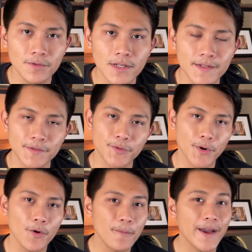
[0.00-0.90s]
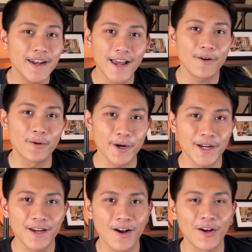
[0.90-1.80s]
is grow my
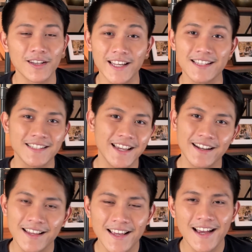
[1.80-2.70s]
network on LinkedIn.